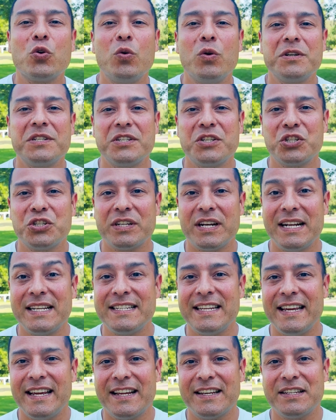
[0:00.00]
courses should I
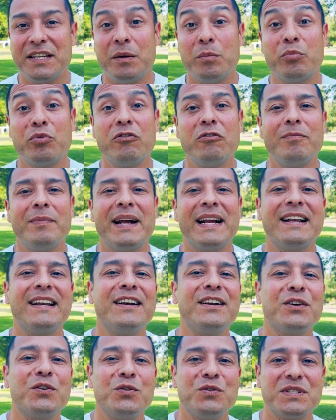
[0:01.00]
take to improve my
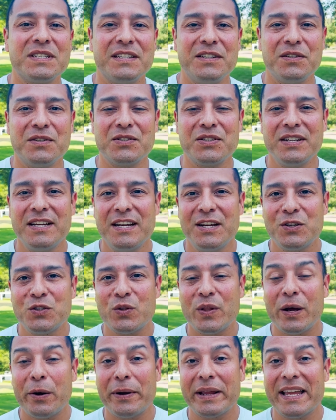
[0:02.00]
clinical skills
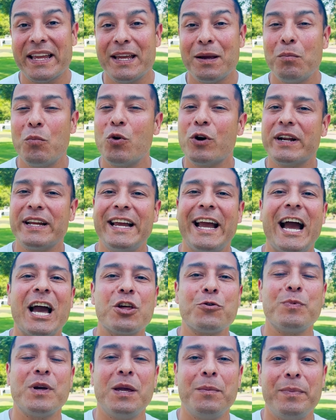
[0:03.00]
so that I can get more
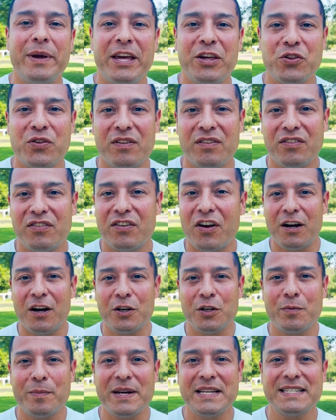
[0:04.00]
cash pay patients
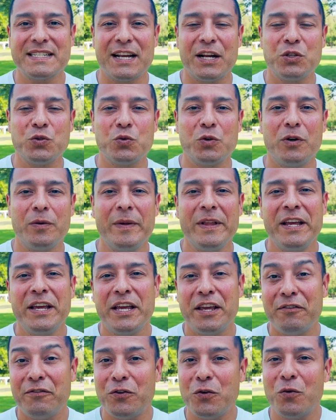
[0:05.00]
onto my schedule?
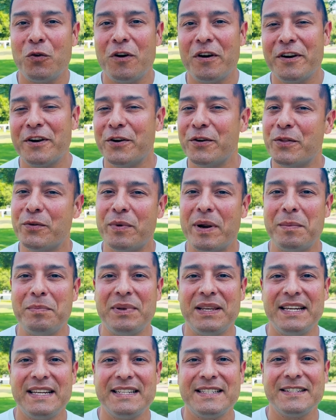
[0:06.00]
If you are, you're in the right
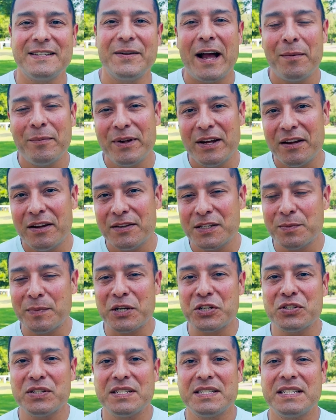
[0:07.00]
place. I'm a
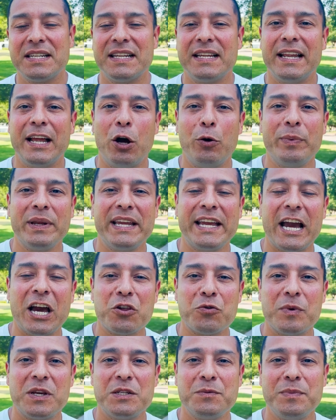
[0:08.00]
specialist in helping
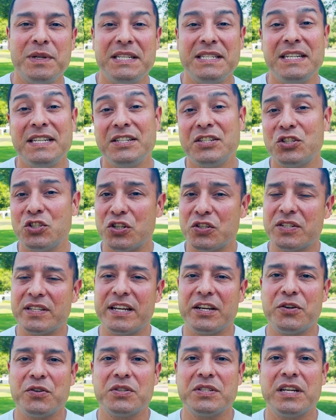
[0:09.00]
cash pay PTs just
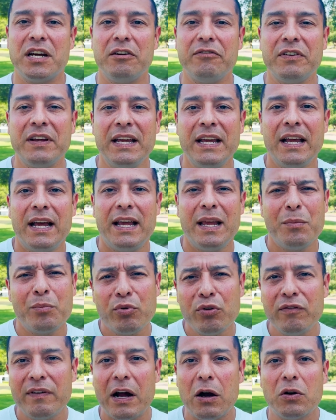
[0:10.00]
like yourself
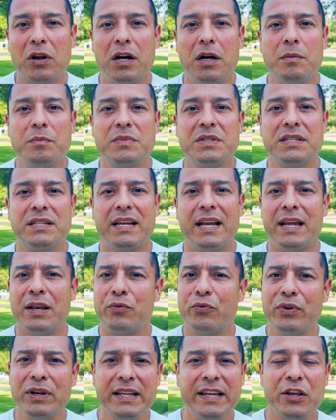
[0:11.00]
improve outcomes
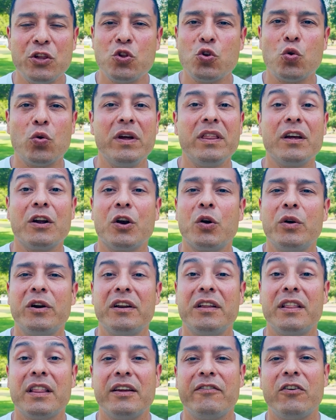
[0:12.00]
and really enjoy the career
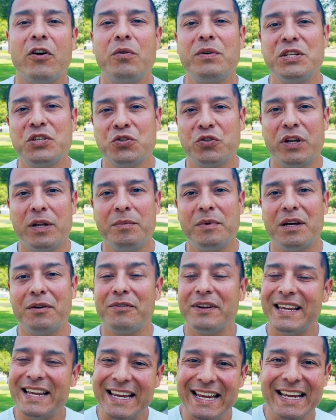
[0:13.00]
that they've always dreamed
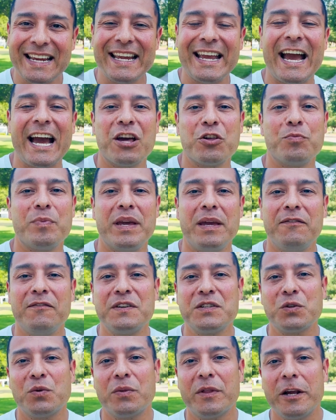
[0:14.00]
of in cash pay
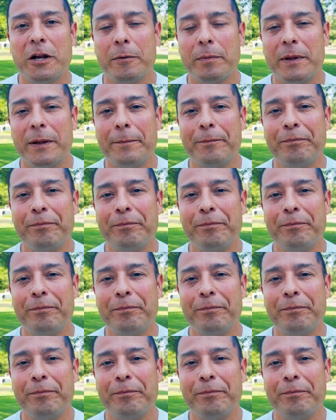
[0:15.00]
physical therapy.